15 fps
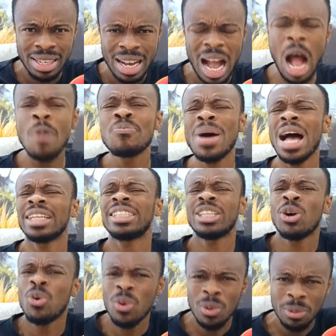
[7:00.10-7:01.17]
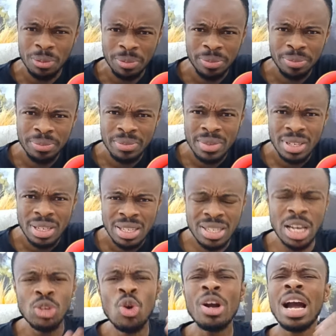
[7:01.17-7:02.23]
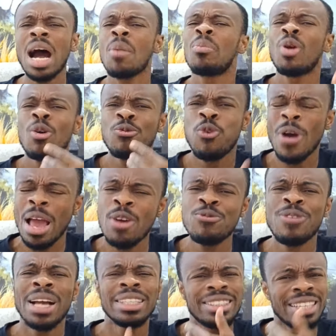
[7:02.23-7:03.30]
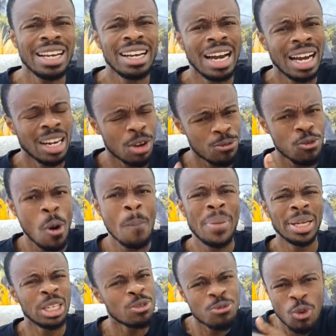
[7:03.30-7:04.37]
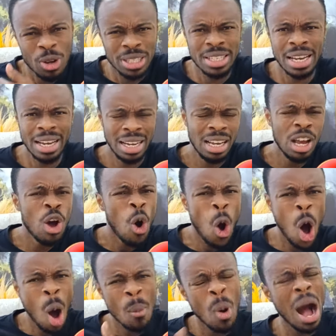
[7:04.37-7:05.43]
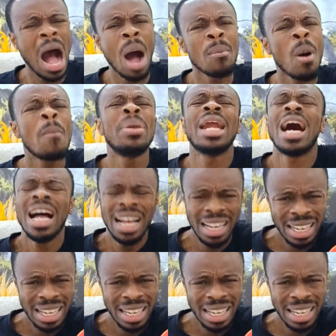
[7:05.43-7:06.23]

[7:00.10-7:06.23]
Apa chow. Say, UK bro, for enfant che Ghana for one penny for say, omu amo bra.